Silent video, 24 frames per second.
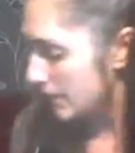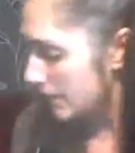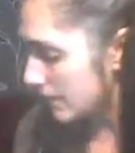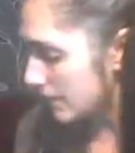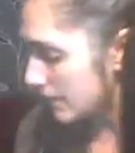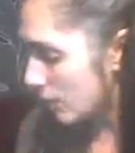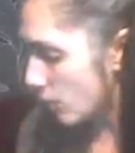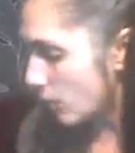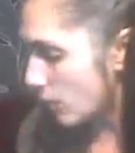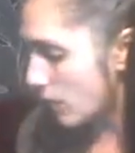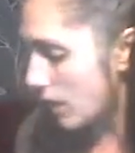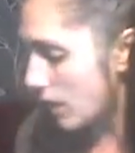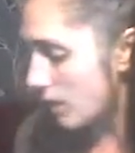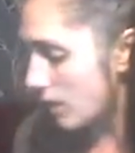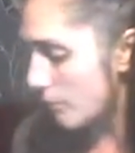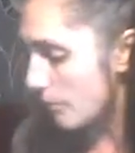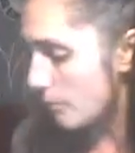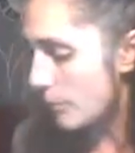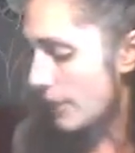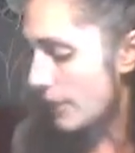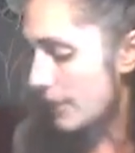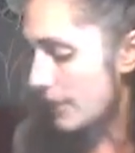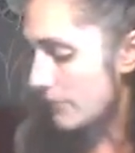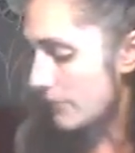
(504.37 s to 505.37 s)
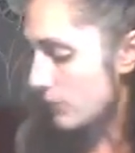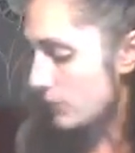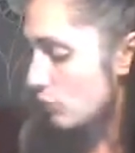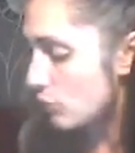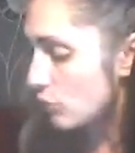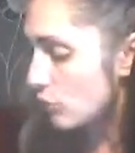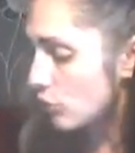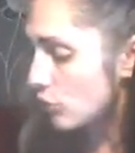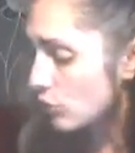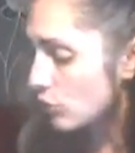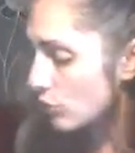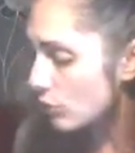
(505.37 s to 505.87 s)
So, but if
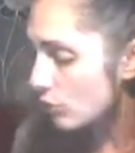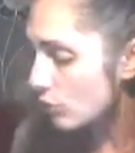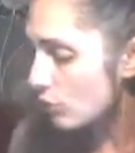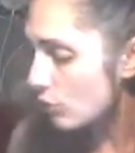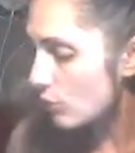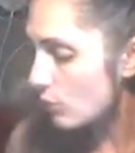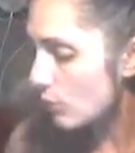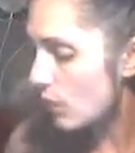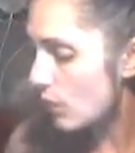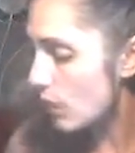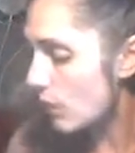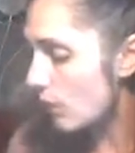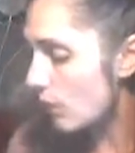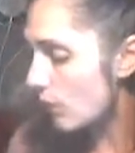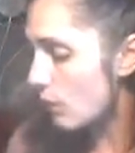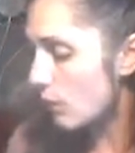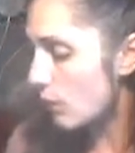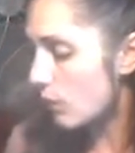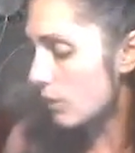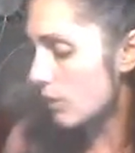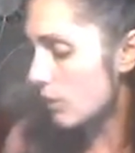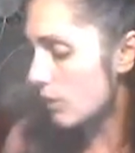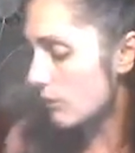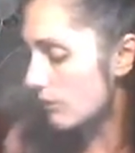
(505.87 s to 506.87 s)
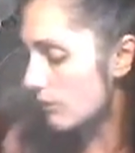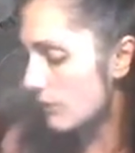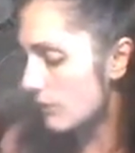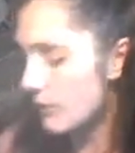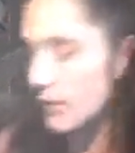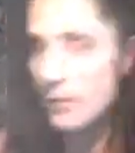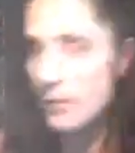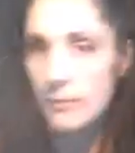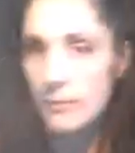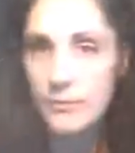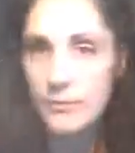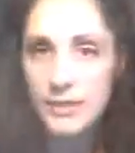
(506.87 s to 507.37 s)
you do order
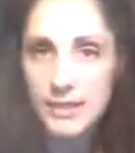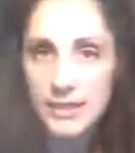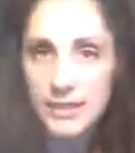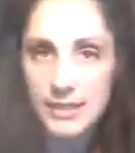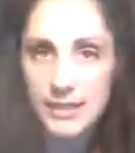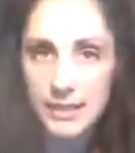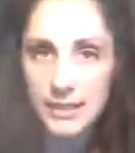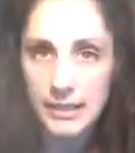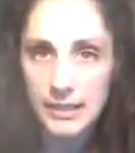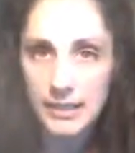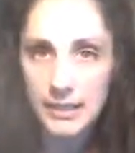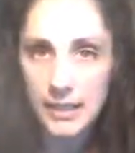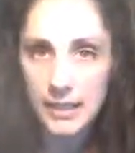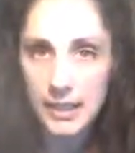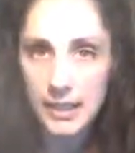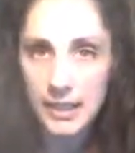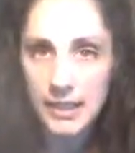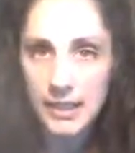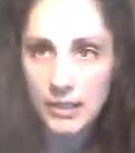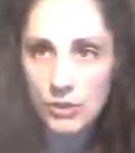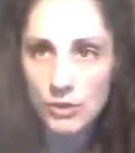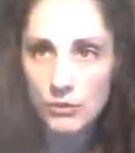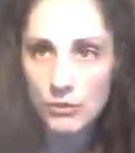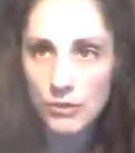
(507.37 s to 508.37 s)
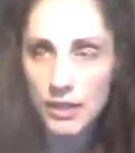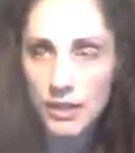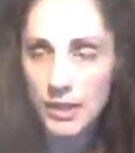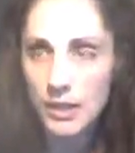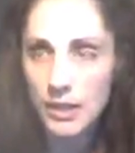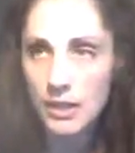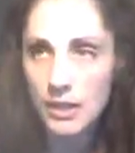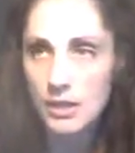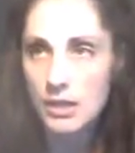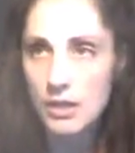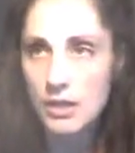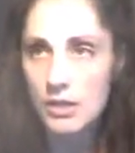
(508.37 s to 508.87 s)
from Sonlight, you
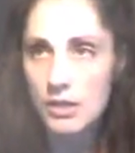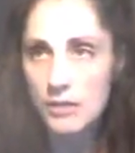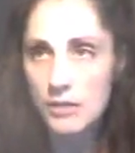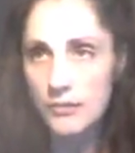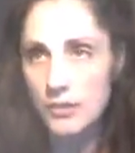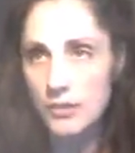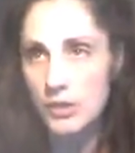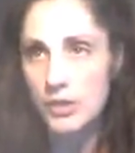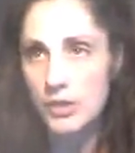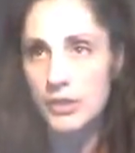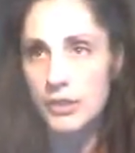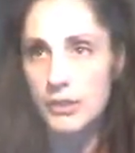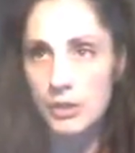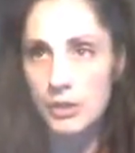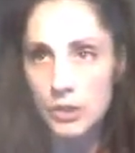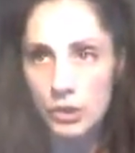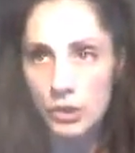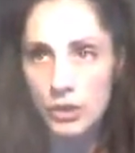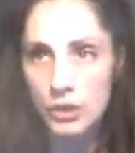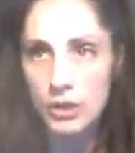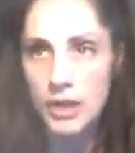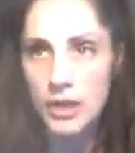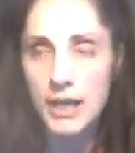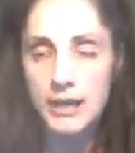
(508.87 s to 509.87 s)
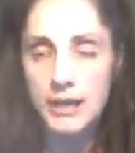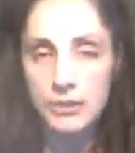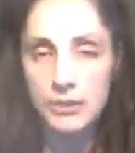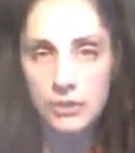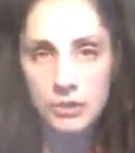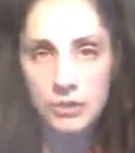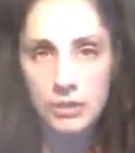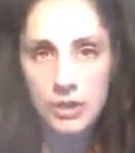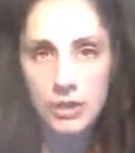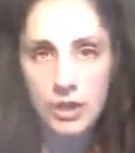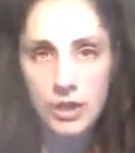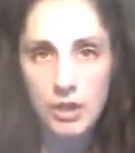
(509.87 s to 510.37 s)
get all of the literature and
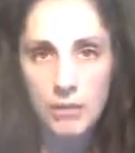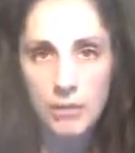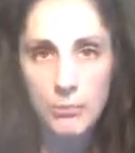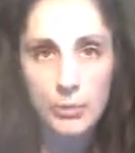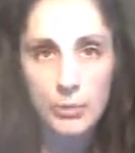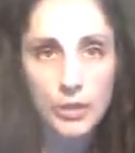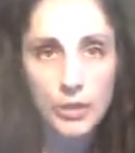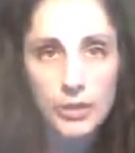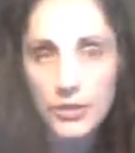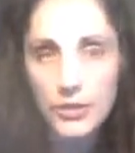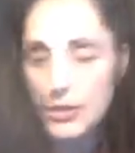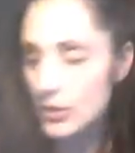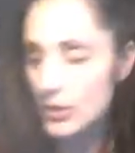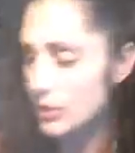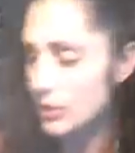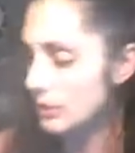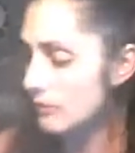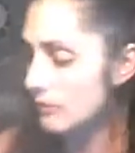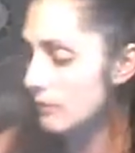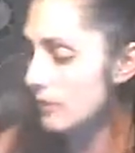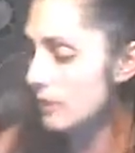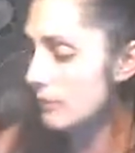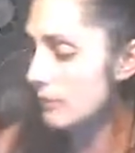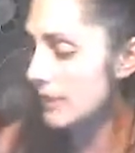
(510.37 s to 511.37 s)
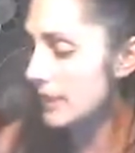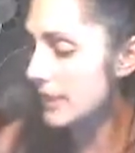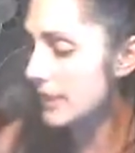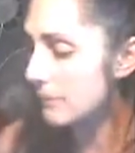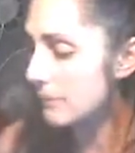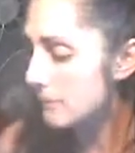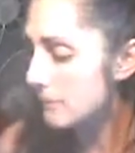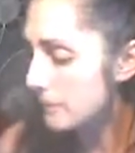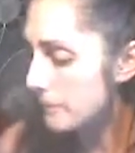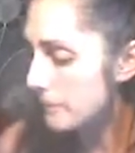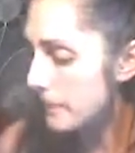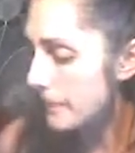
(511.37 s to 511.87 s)
extra books to read with it.
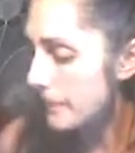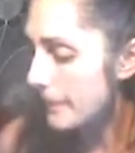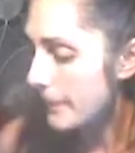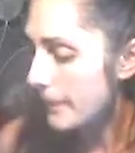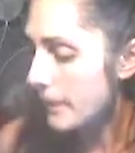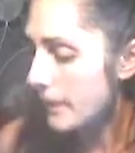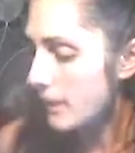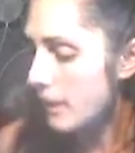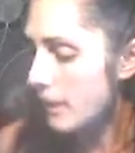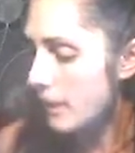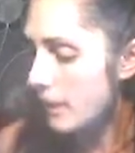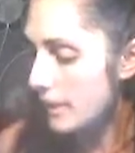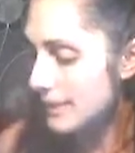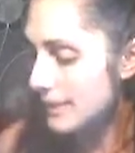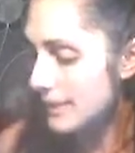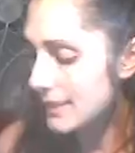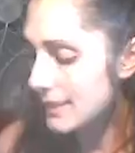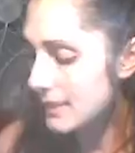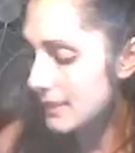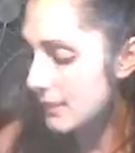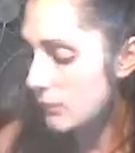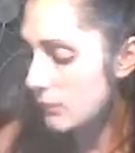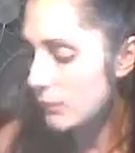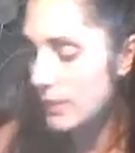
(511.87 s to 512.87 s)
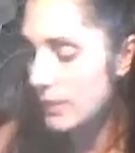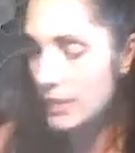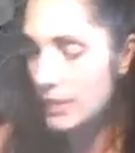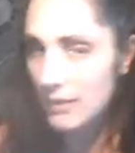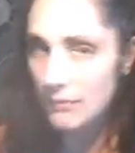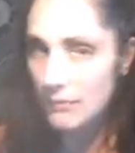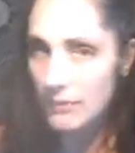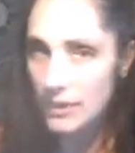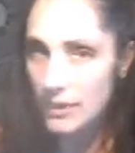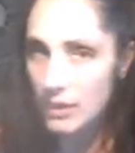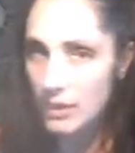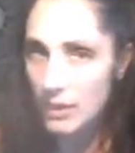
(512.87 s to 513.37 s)
Honestly, we
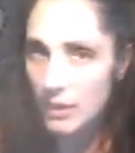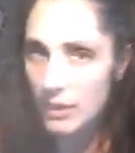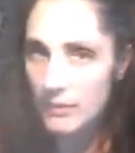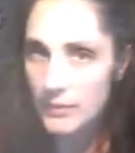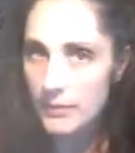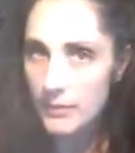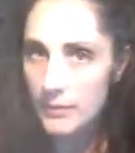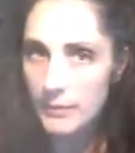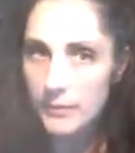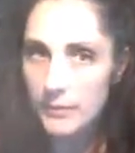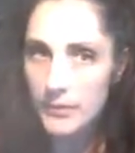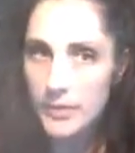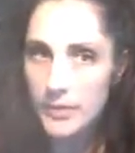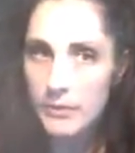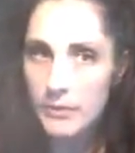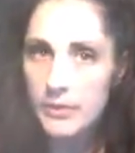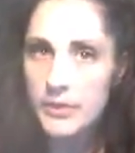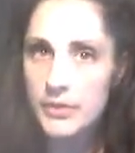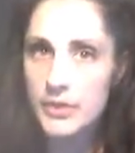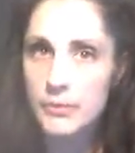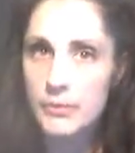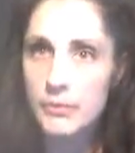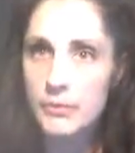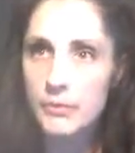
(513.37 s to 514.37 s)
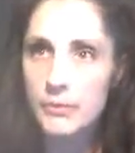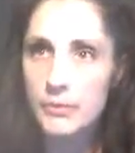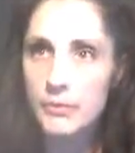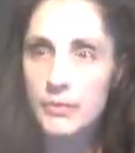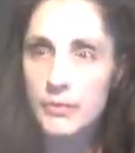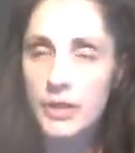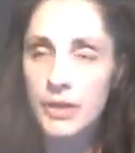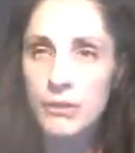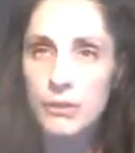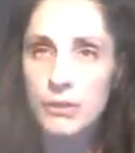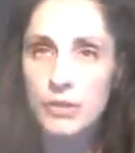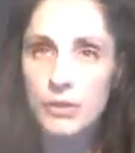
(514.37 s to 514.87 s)
didn't read all of them. There were some of them
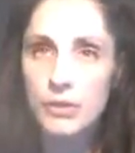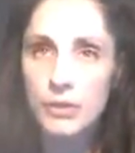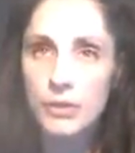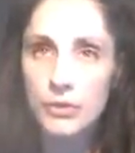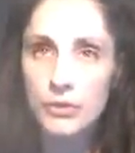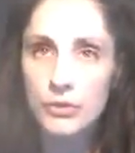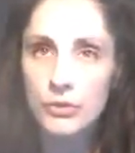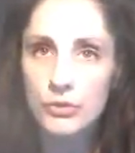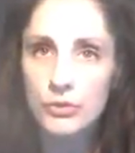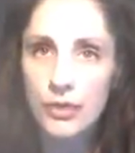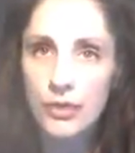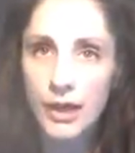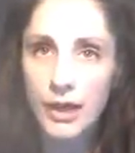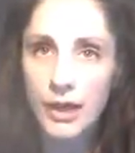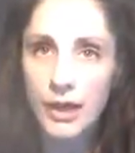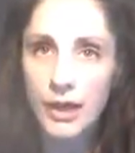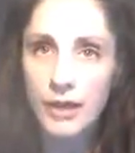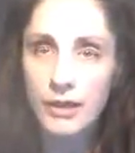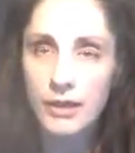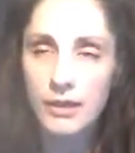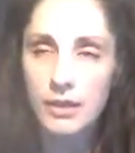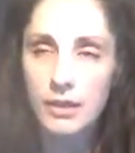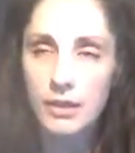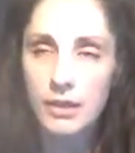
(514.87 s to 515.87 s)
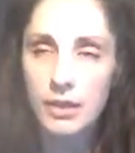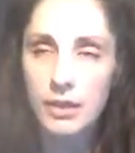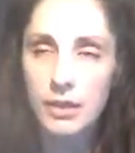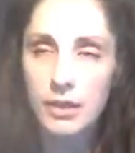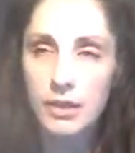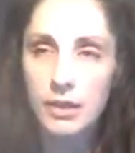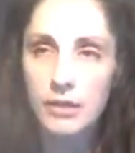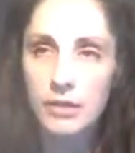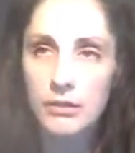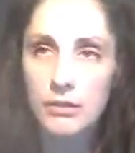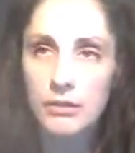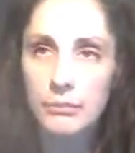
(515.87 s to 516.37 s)
that were so dry and
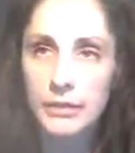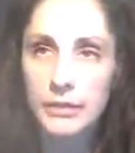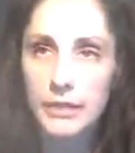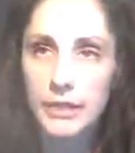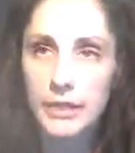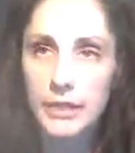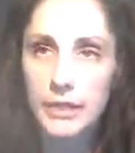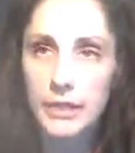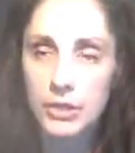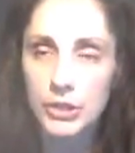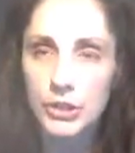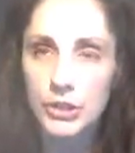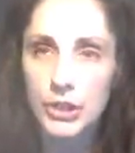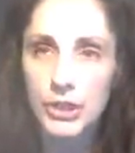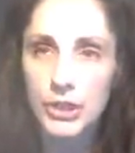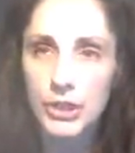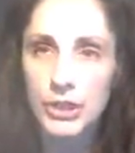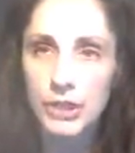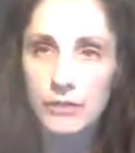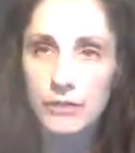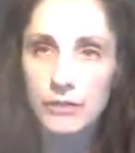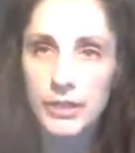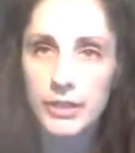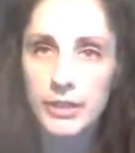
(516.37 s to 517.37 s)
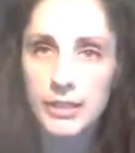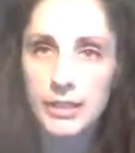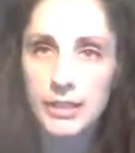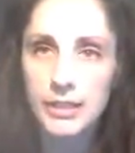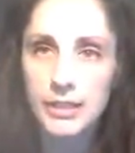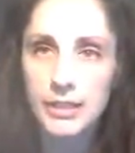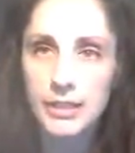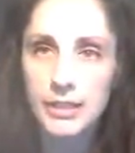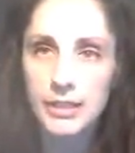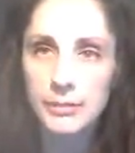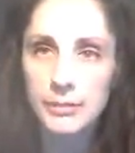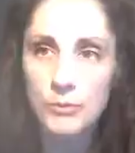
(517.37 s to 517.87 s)
like, oh my gosh, I can't read
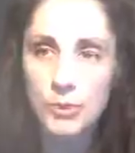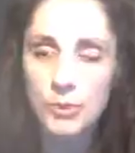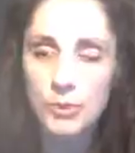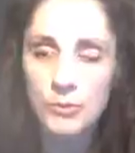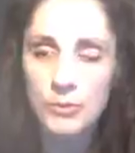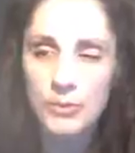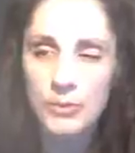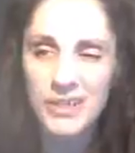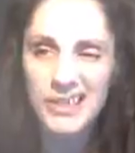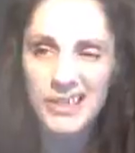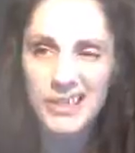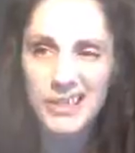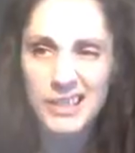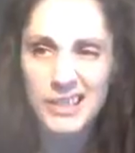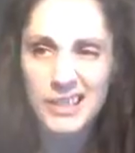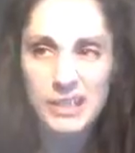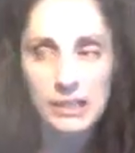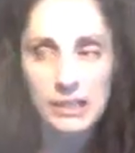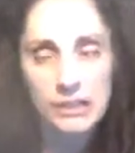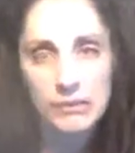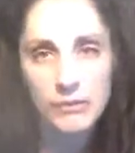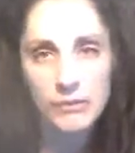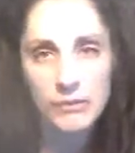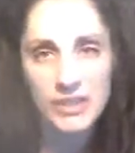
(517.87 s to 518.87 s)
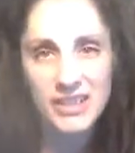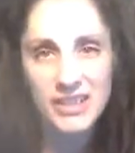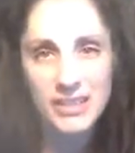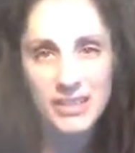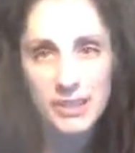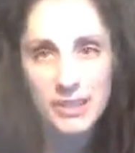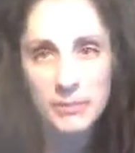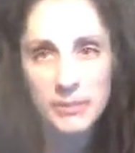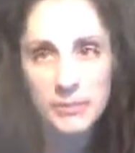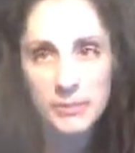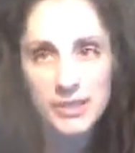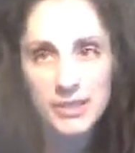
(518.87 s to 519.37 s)
this anymore. We
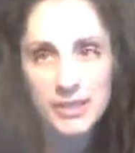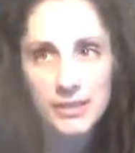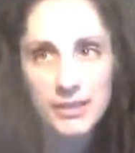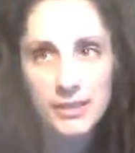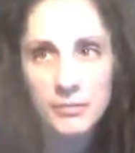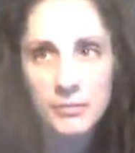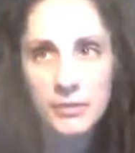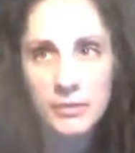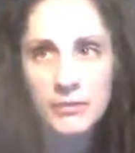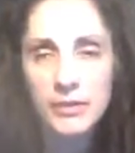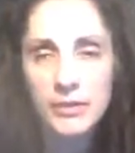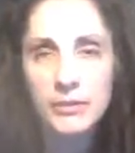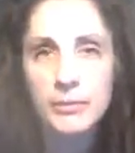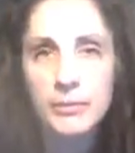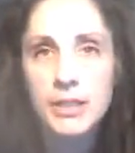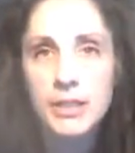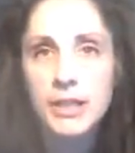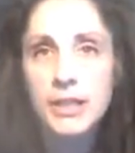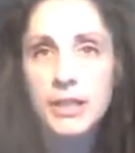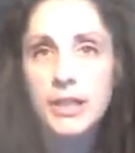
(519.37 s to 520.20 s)
skipped some of them.